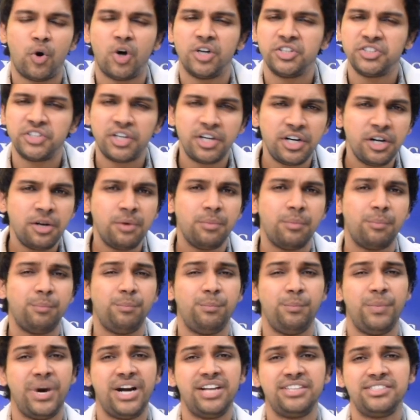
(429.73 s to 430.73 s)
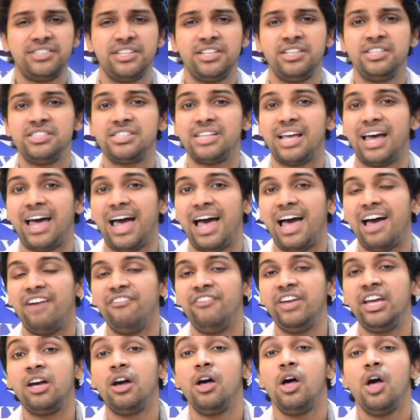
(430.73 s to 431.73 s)
or certain medicines
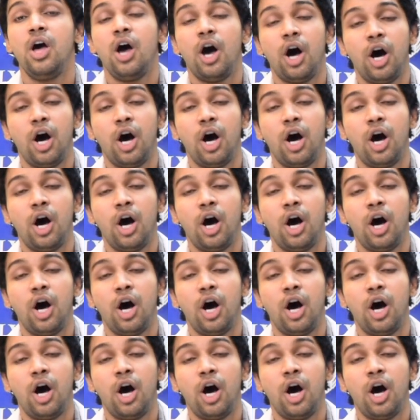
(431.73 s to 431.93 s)
having